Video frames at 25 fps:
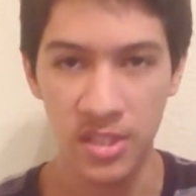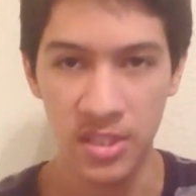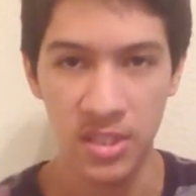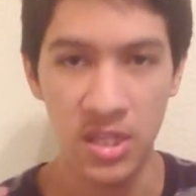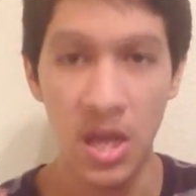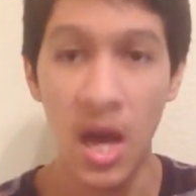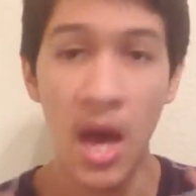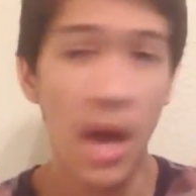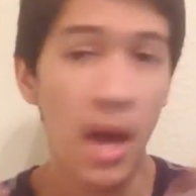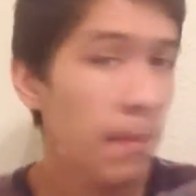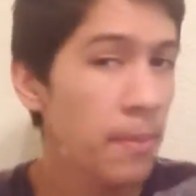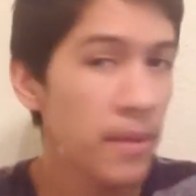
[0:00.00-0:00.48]

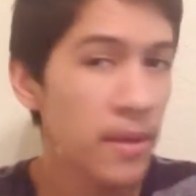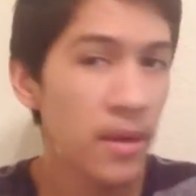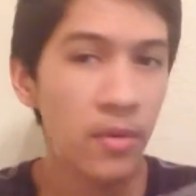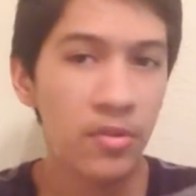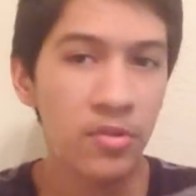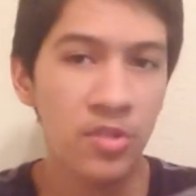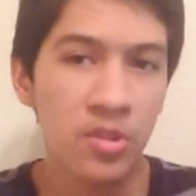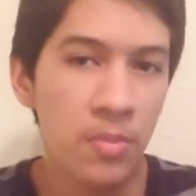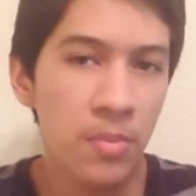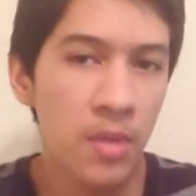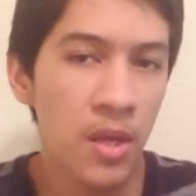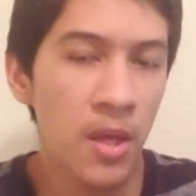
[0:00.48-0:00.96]
not appeal
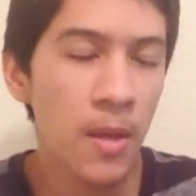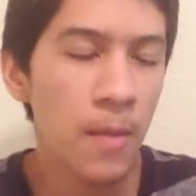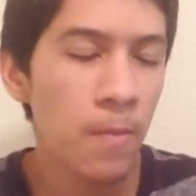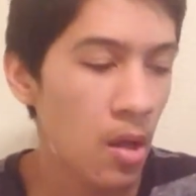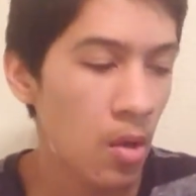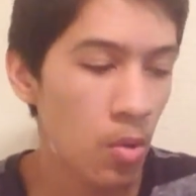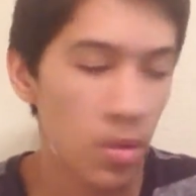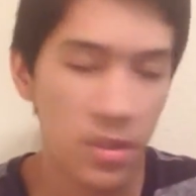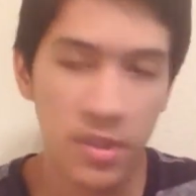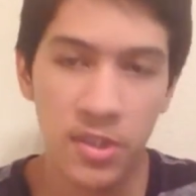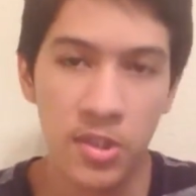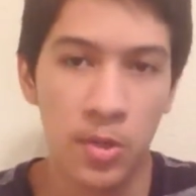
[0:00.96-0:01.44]
to me
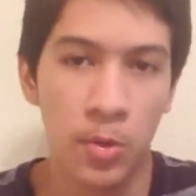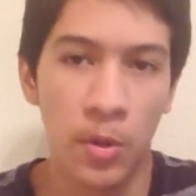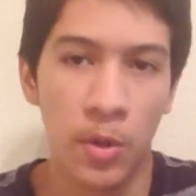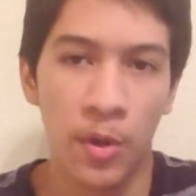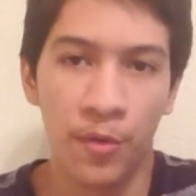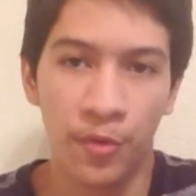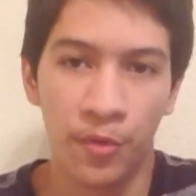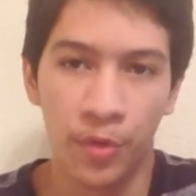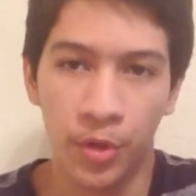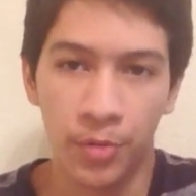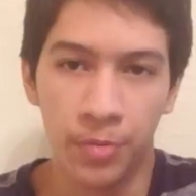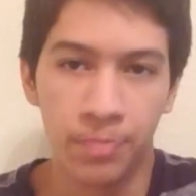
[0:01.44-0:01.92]

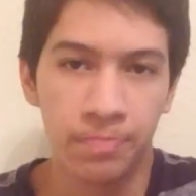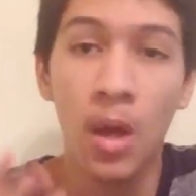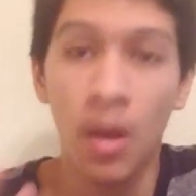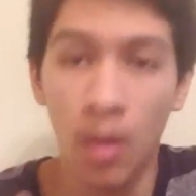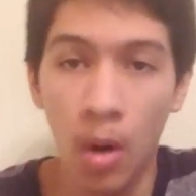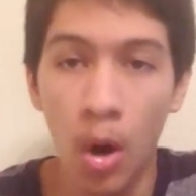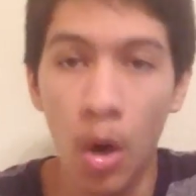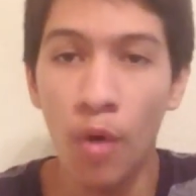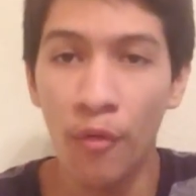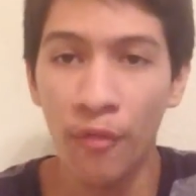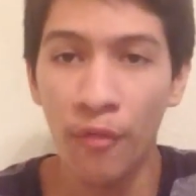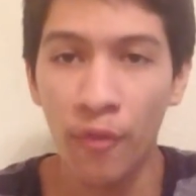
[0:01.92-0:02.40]
whatsoever.
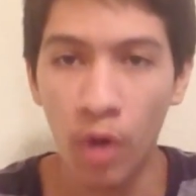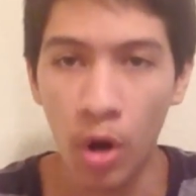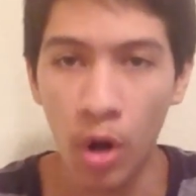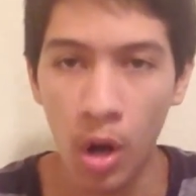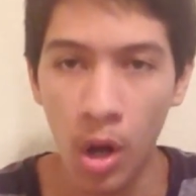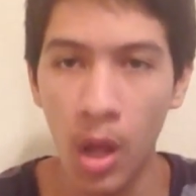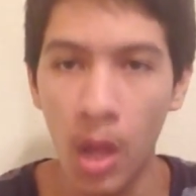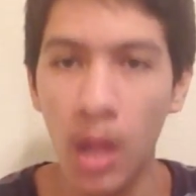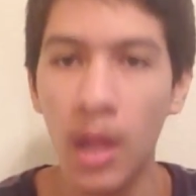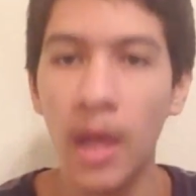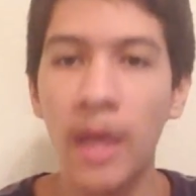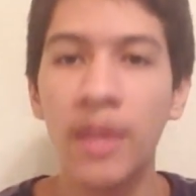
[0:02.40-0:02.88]

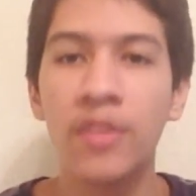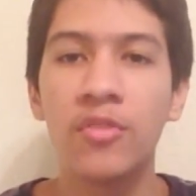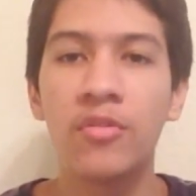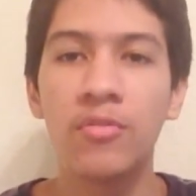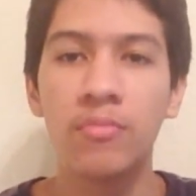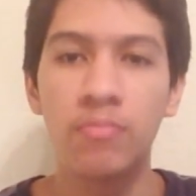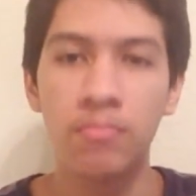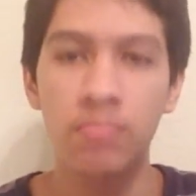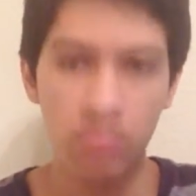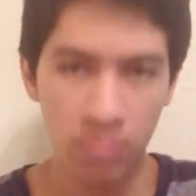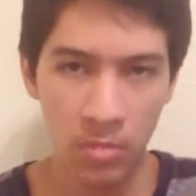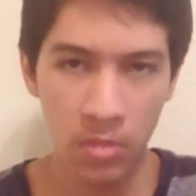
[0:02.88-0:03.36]
Overall,
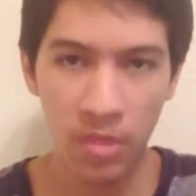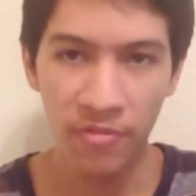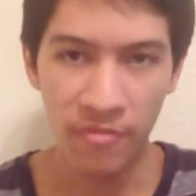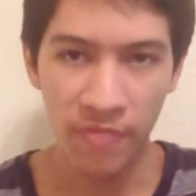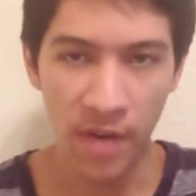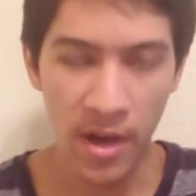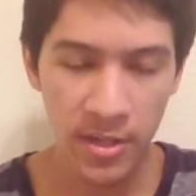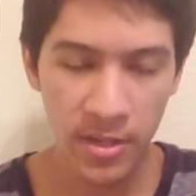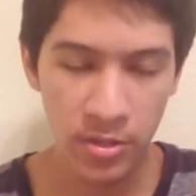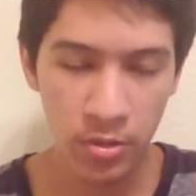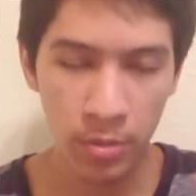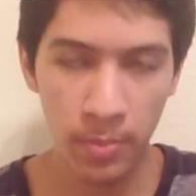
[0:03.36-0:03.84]
the
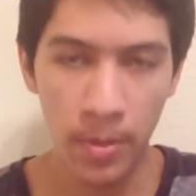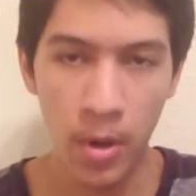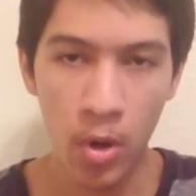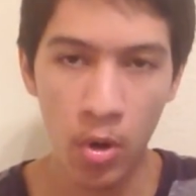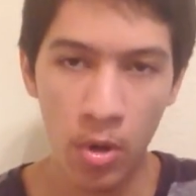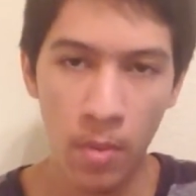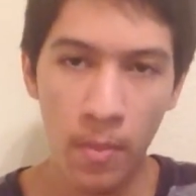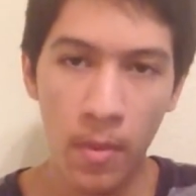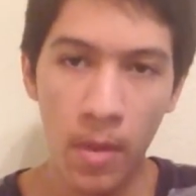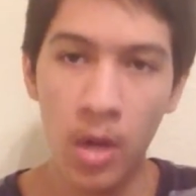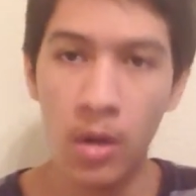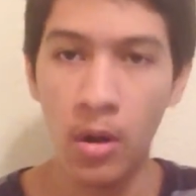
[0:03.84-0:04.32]
fossil
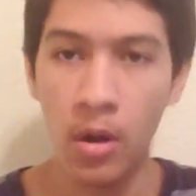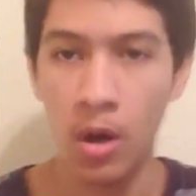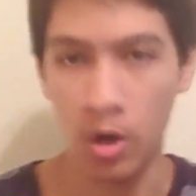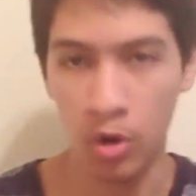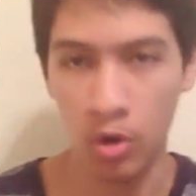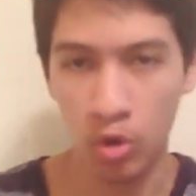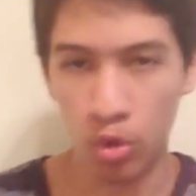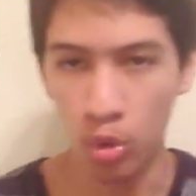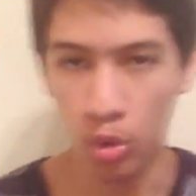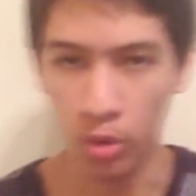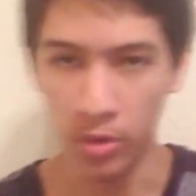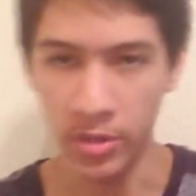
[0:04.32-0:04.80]
Pokemon are
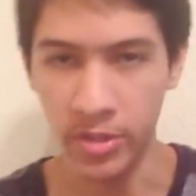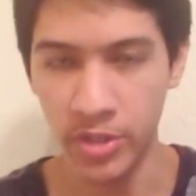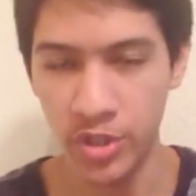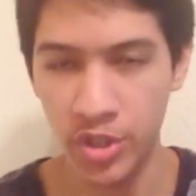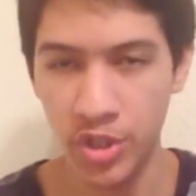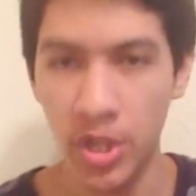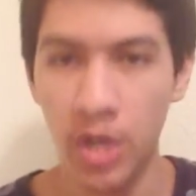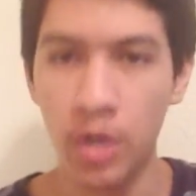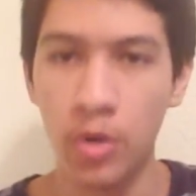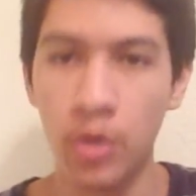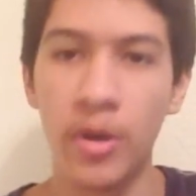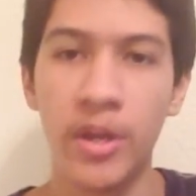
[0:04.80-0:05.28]
cool this
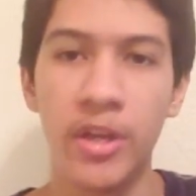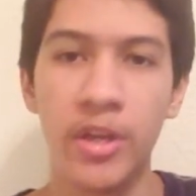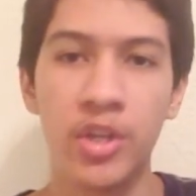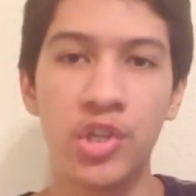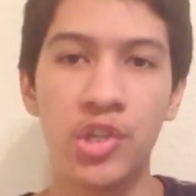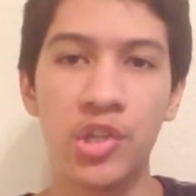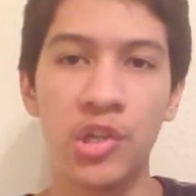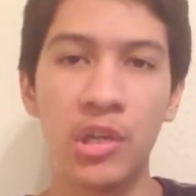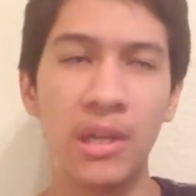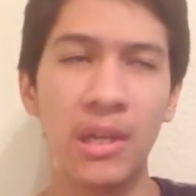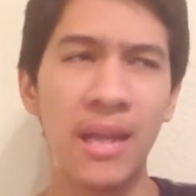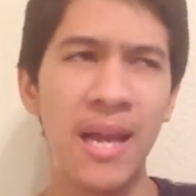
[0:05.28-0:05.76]

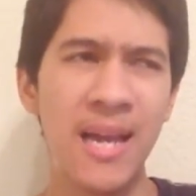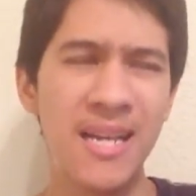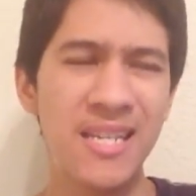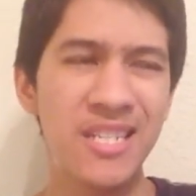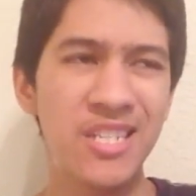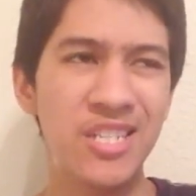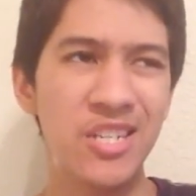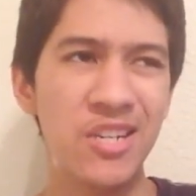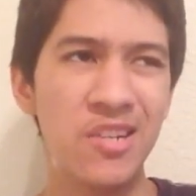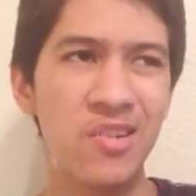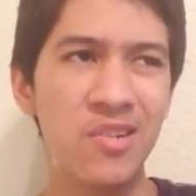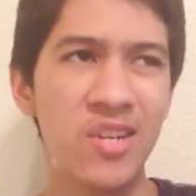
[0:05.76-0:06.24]
generation.
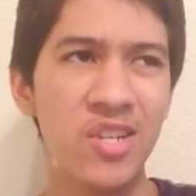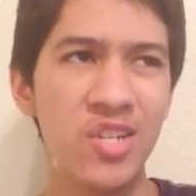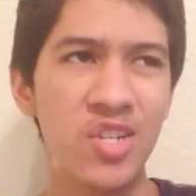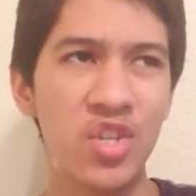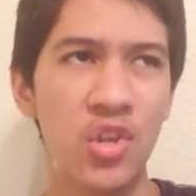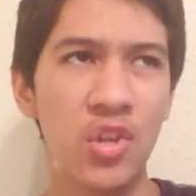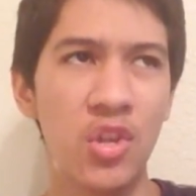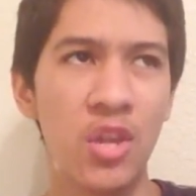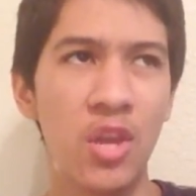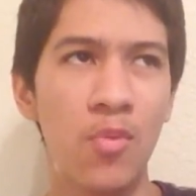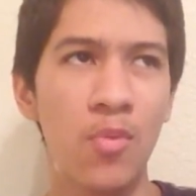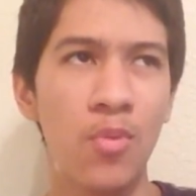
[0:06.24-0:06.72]
Last
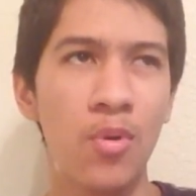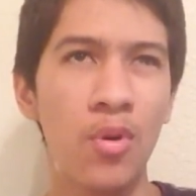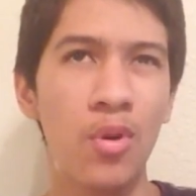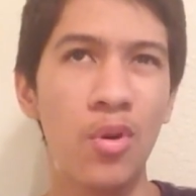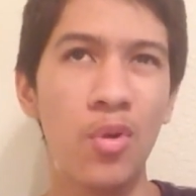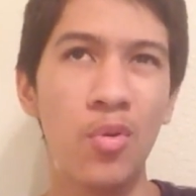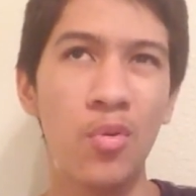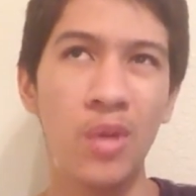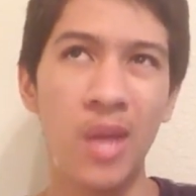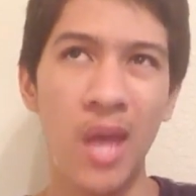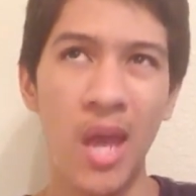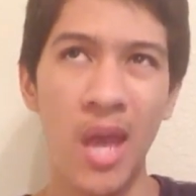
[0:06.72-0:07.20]
generation, they were
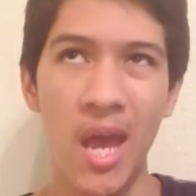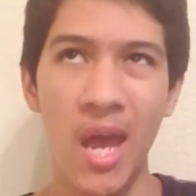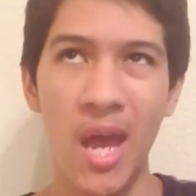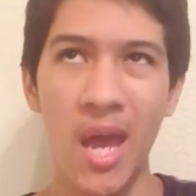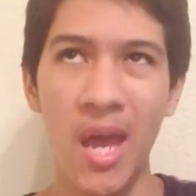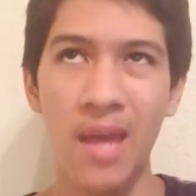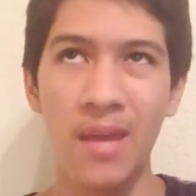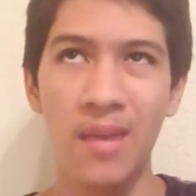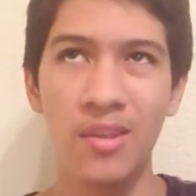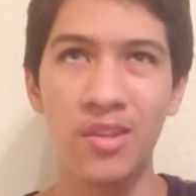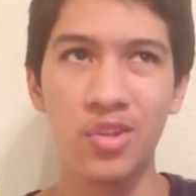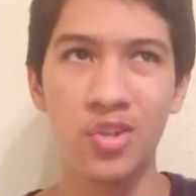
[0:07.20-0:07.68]

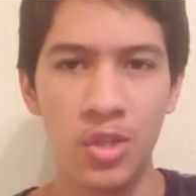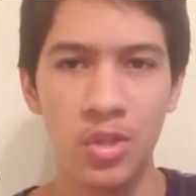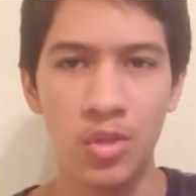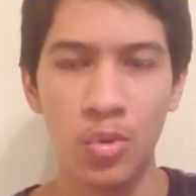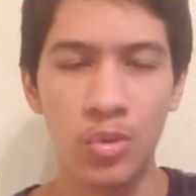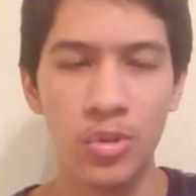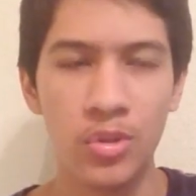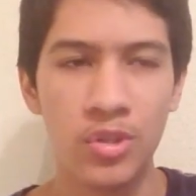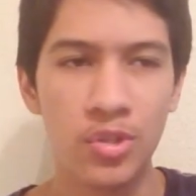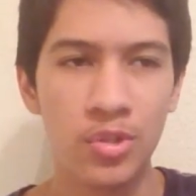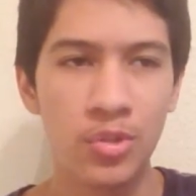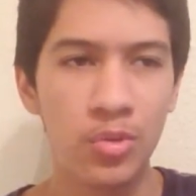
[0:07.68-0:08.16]
okay. The
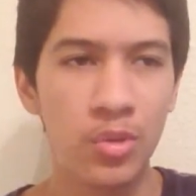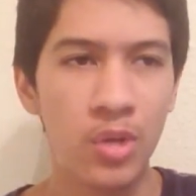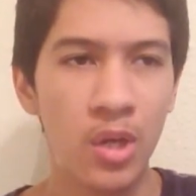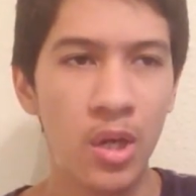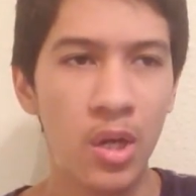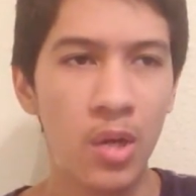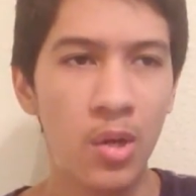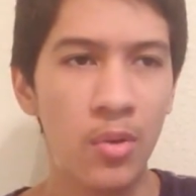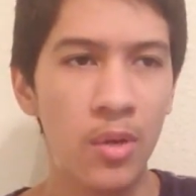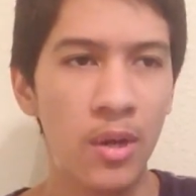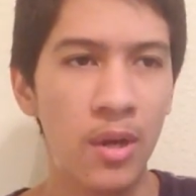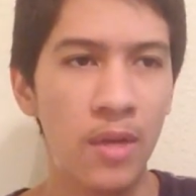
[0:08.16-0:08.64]

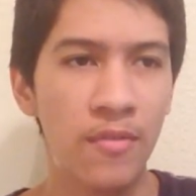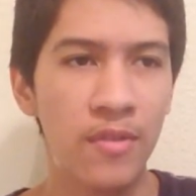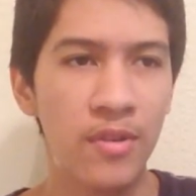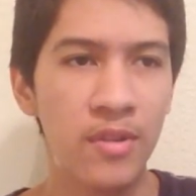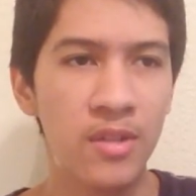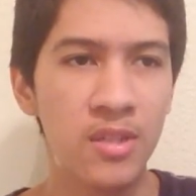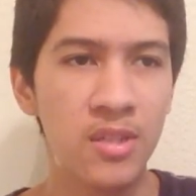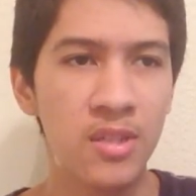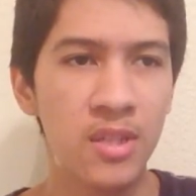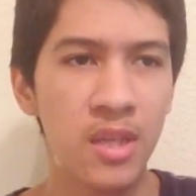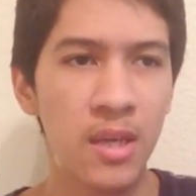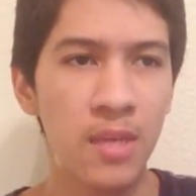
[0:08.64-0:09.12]
Tortuga, or whatever
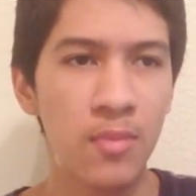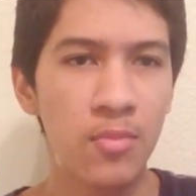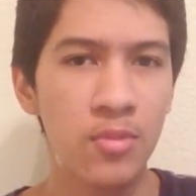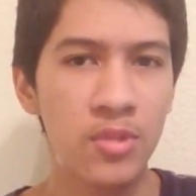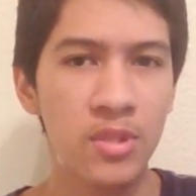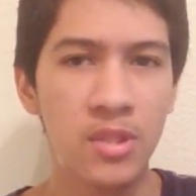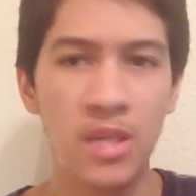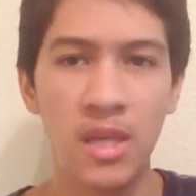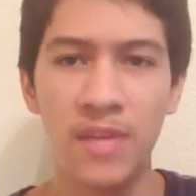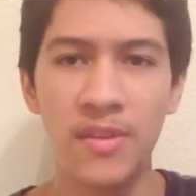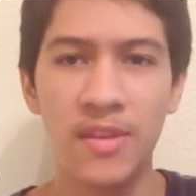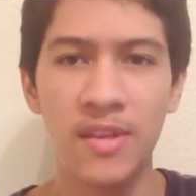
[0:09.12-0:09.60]
its name
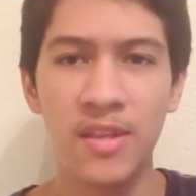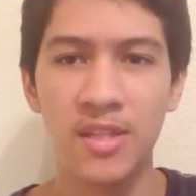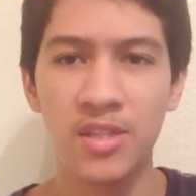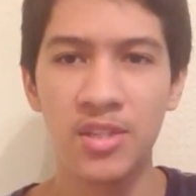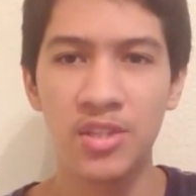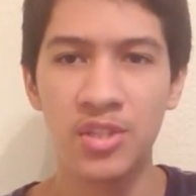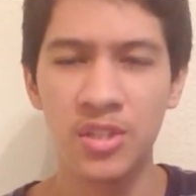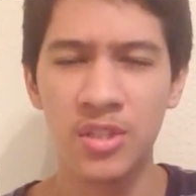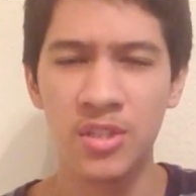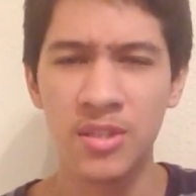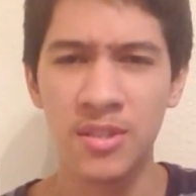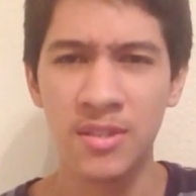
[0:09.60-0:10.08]
was, I think
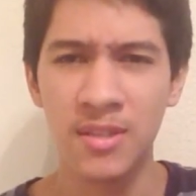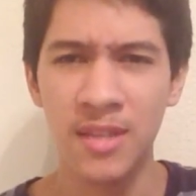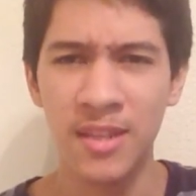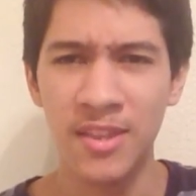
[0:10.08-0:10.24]
that's just